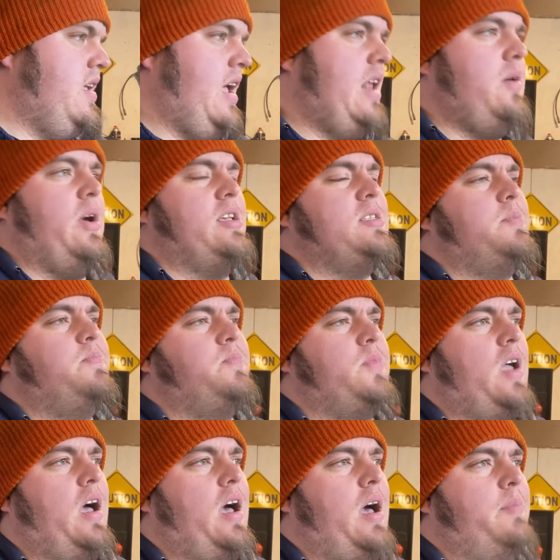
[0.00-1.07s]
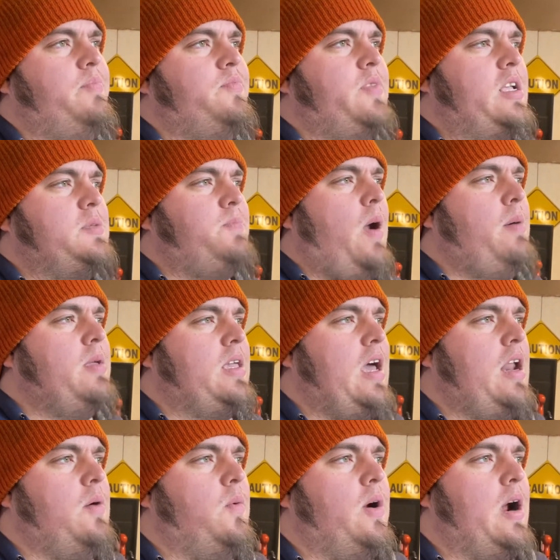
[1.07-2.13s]
anyways, that's probably
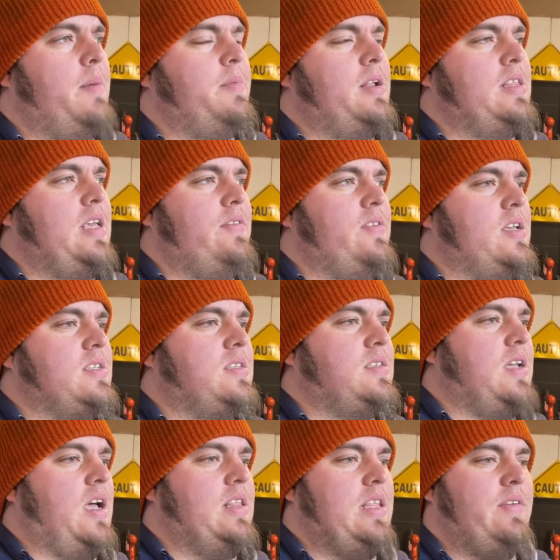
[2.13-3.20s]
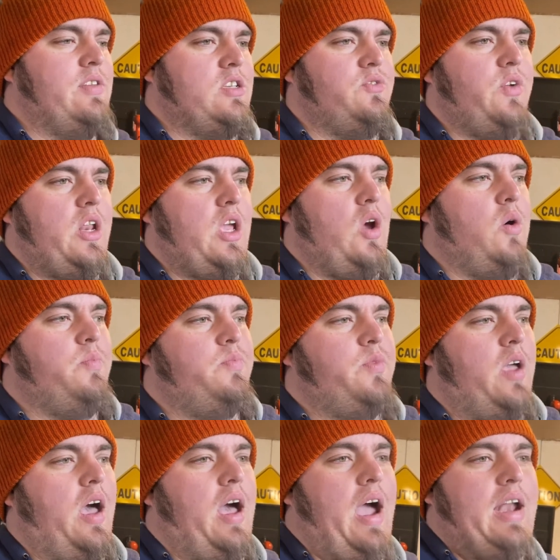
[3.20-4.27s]
kind of where I'm going to leave this video.
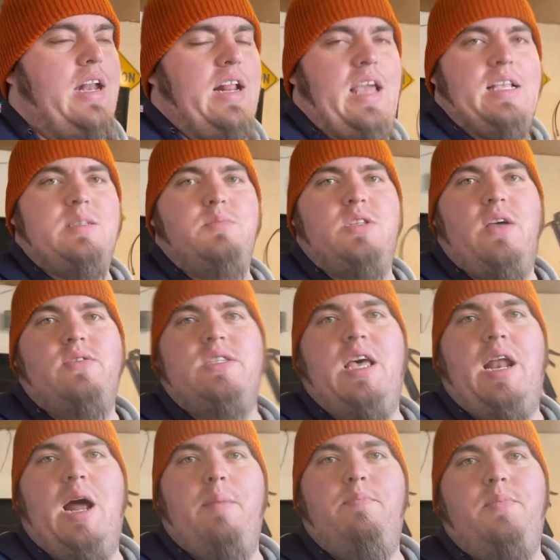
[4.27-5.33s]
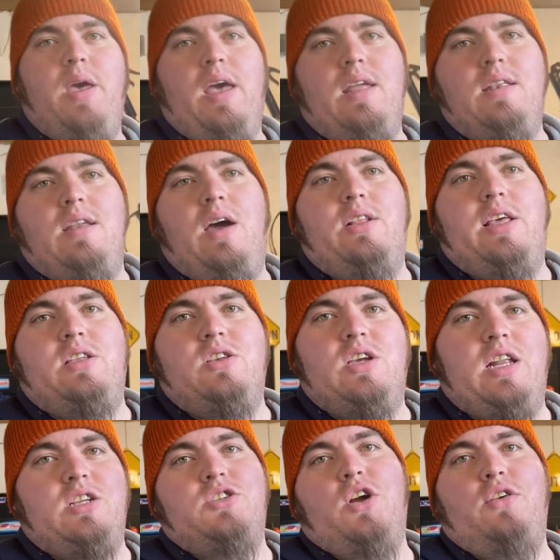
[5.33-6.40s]
I need to get some stuff set up, and I'd like to
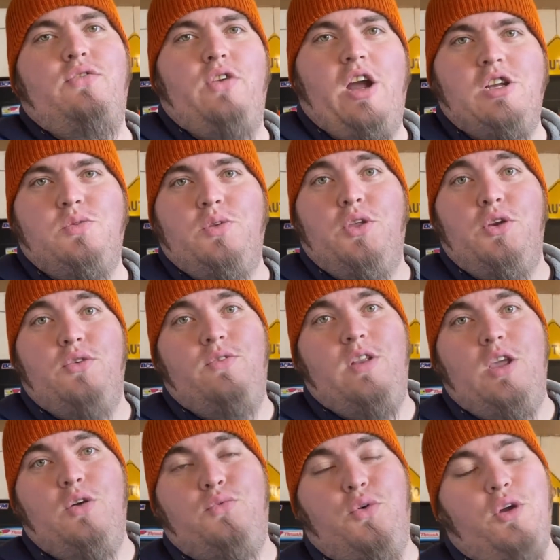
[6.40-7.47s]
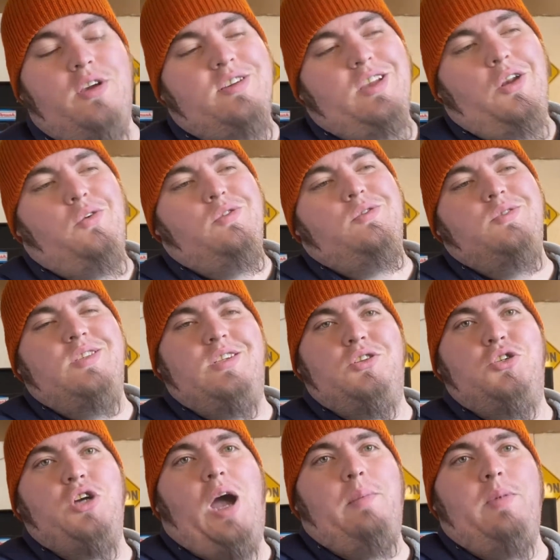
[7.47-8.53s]
kind of start fresh with a new video for you because I know this one's a
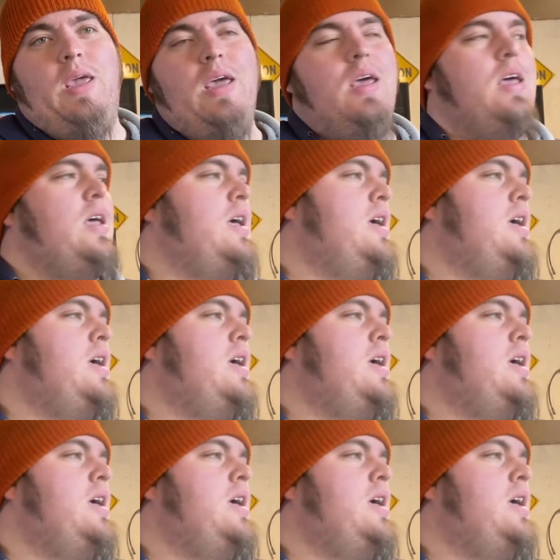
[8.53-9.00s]
little choppy.